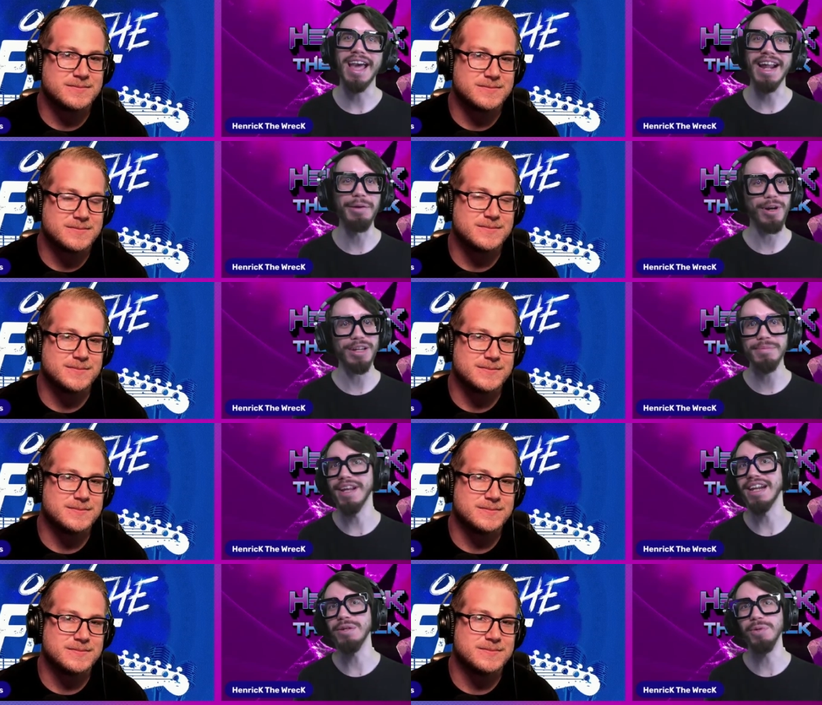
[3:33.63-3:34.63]
Speaker 1: and I recommend
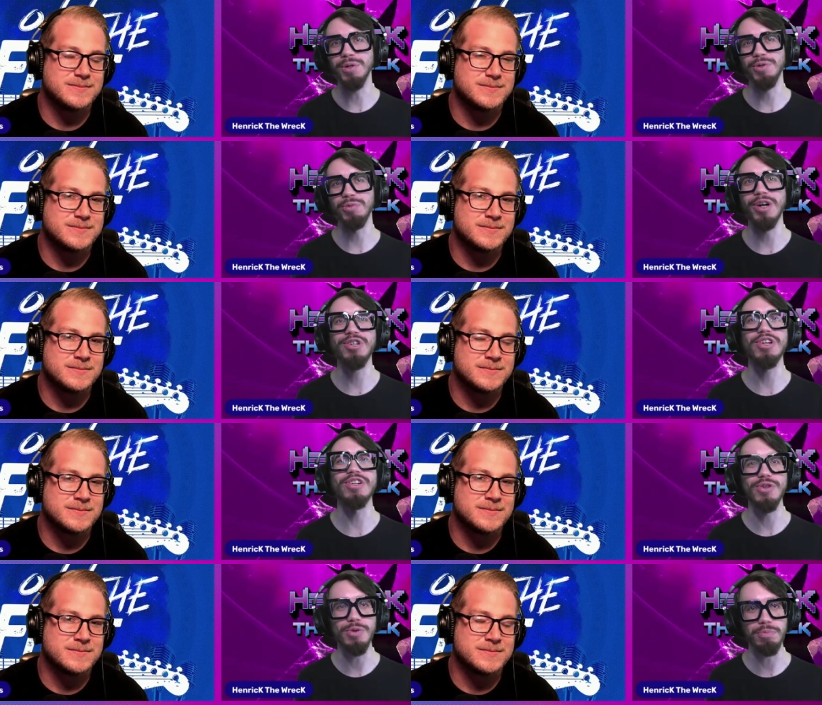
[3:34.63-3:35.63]
anyone who's
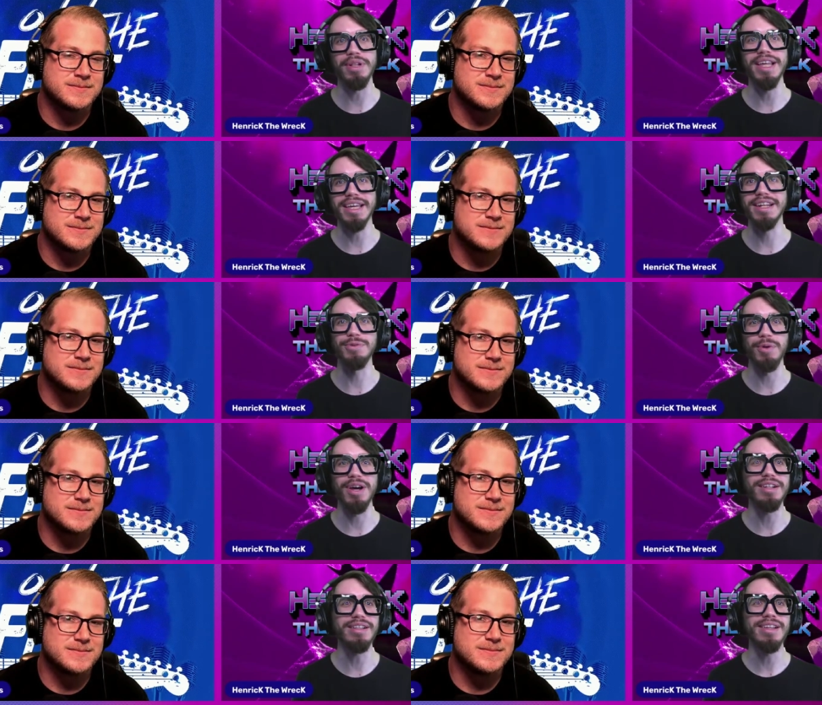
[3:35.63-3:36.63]
watching to play it as
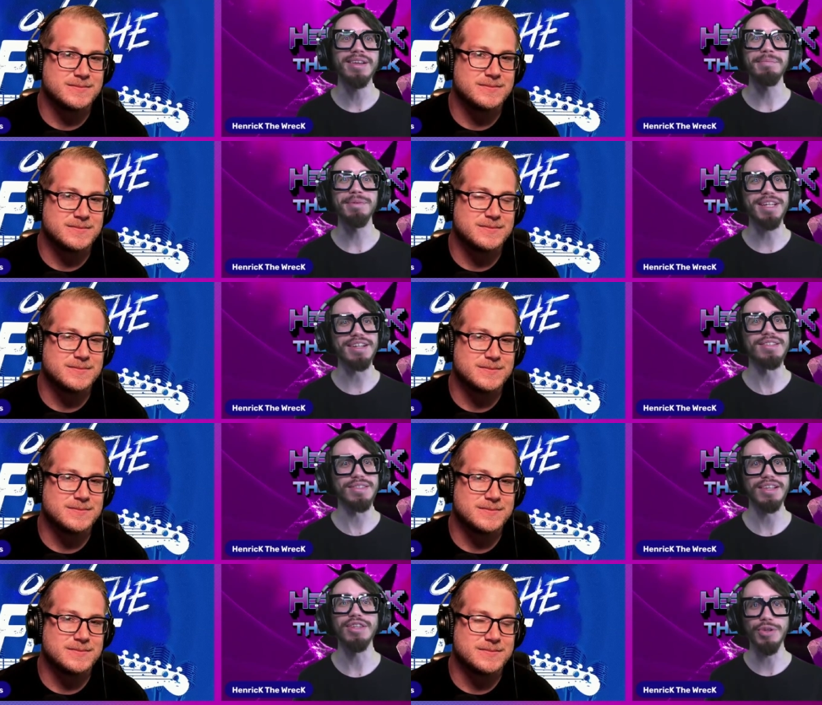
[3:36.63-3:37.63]
well
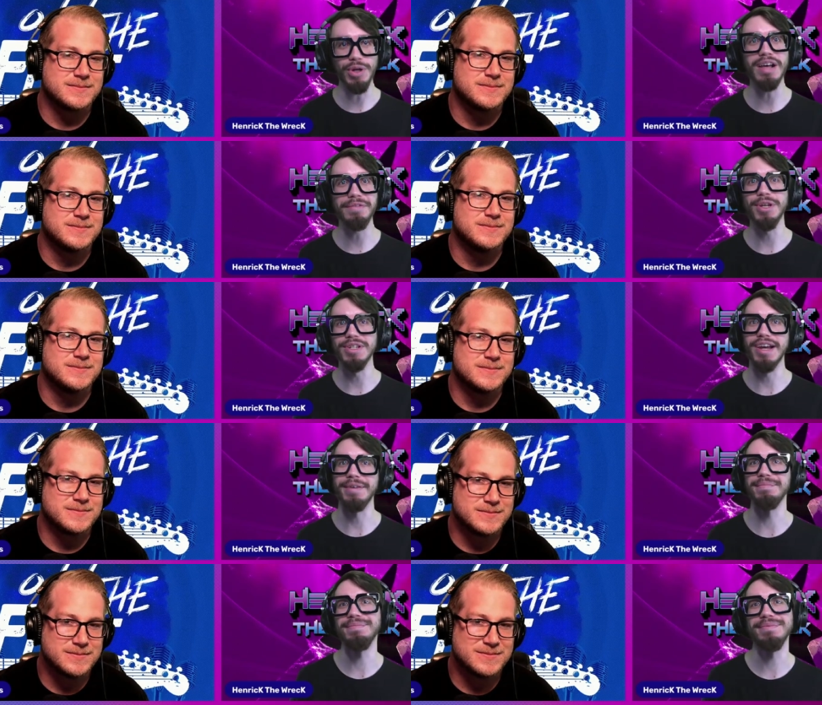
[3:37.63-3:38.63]
because you'll have a good
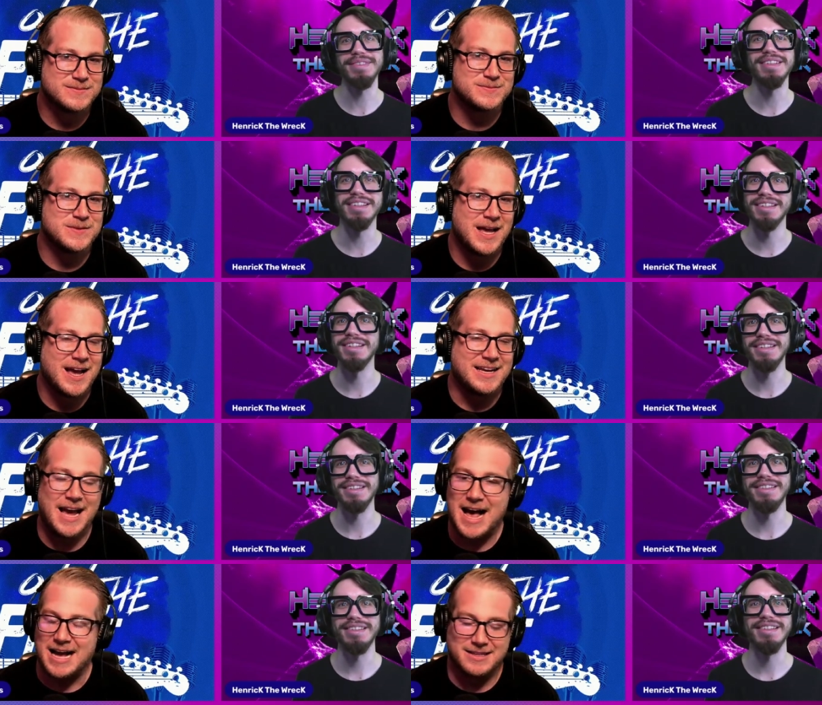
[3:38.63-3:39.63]
time.
Speaker 2: Yeah,
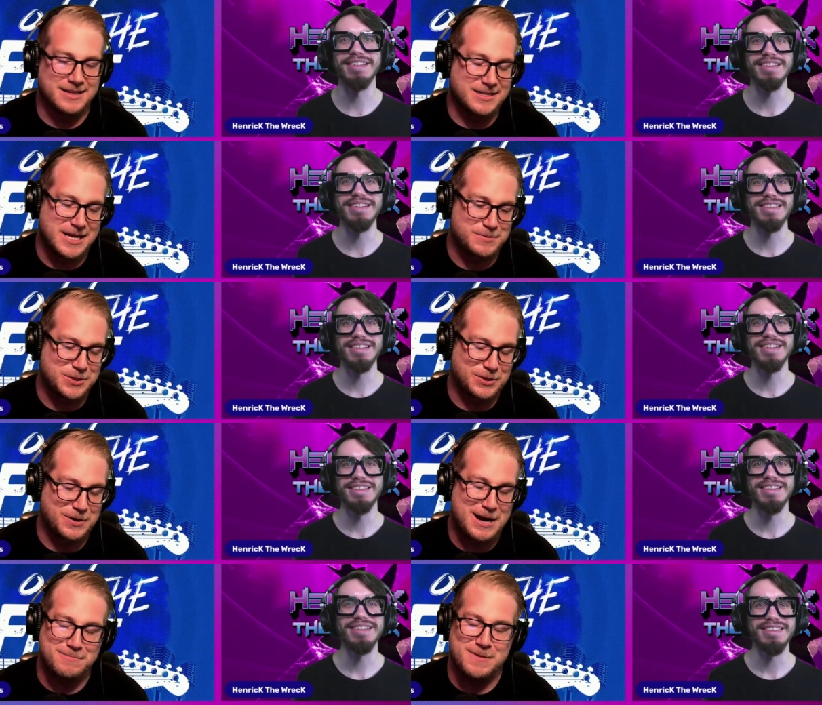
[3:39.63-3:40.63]
I think that's absolutely
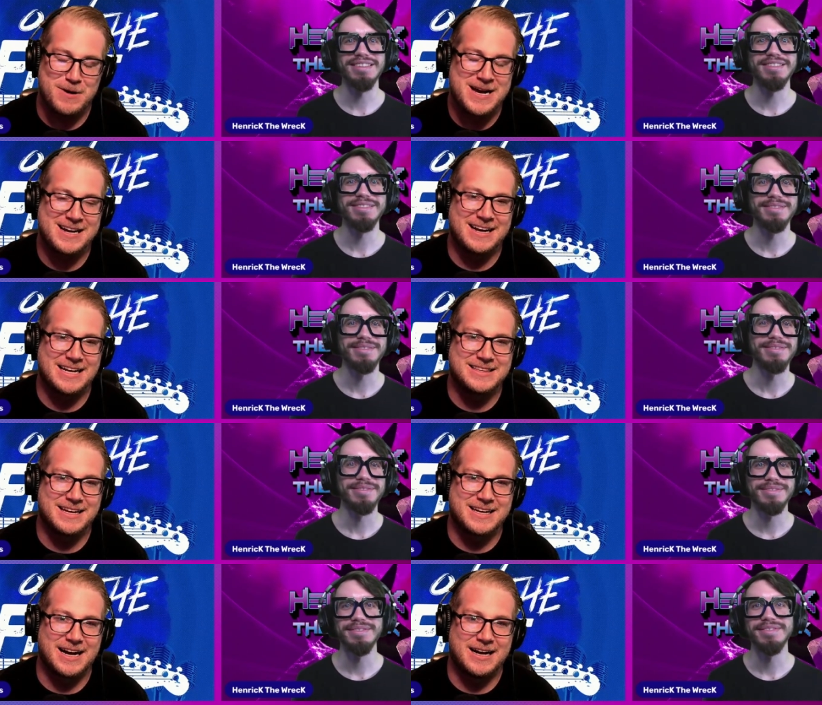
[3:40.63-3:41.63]
correct, my man. And I think
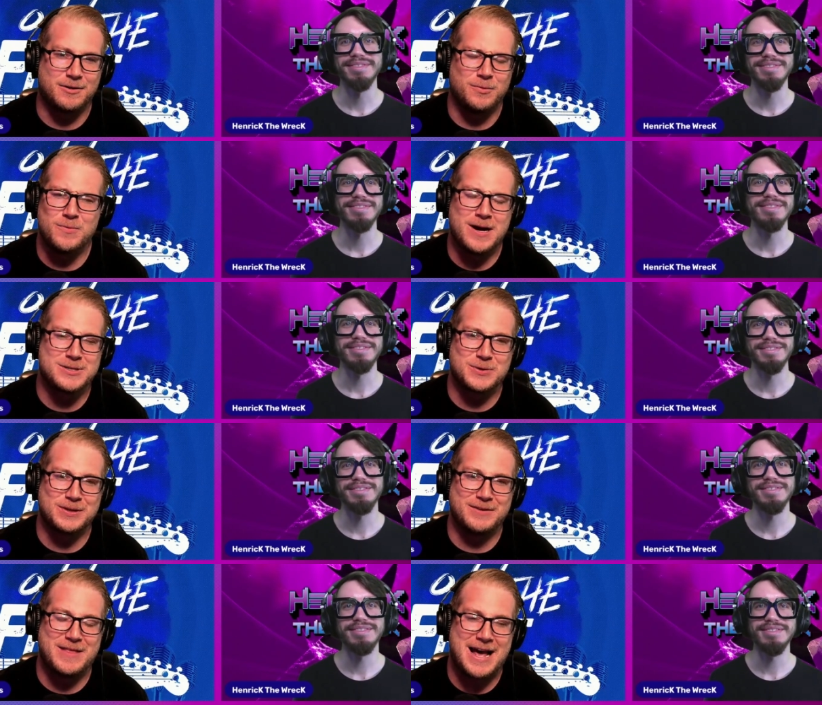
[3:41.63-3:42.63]
uh, we might as well
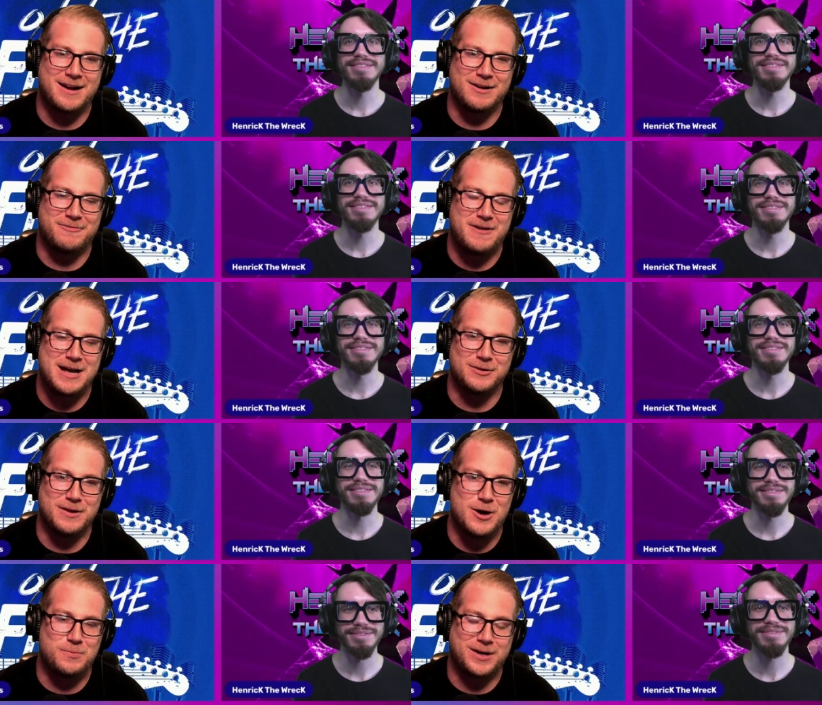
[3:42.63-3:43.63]
leave that on a final
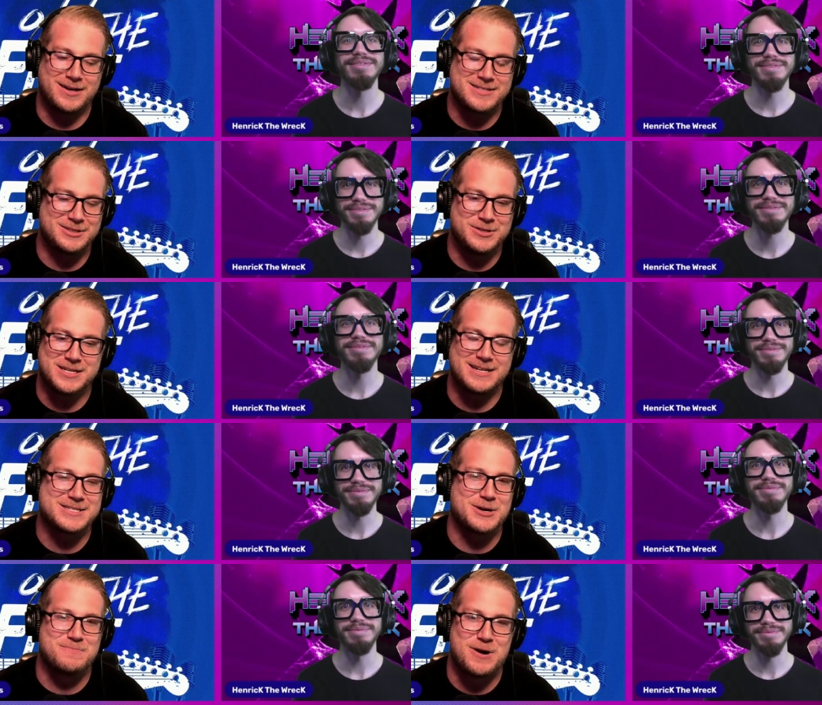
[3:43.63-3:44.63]
note because you said it so
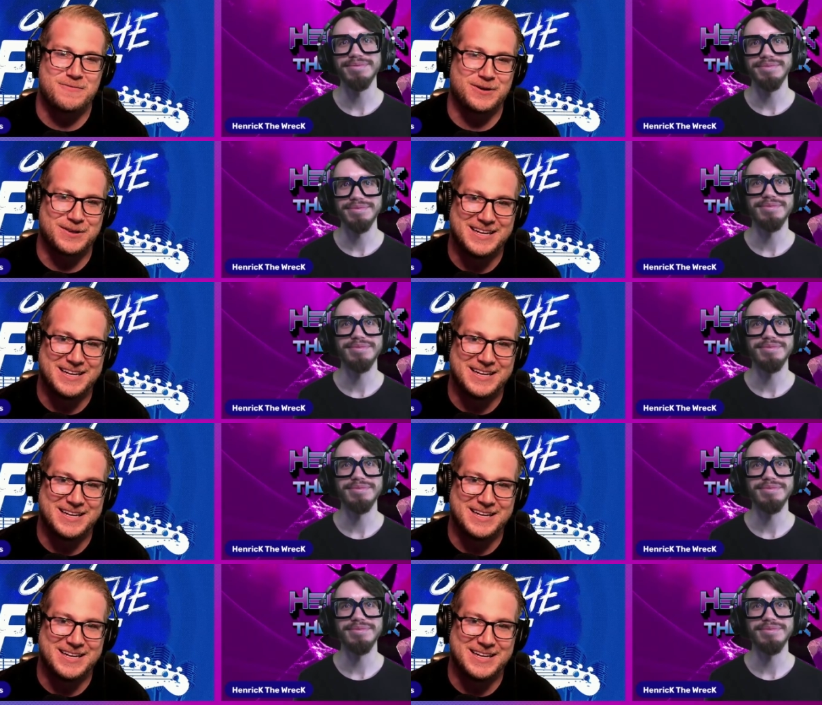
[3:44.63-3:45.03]
perfectly.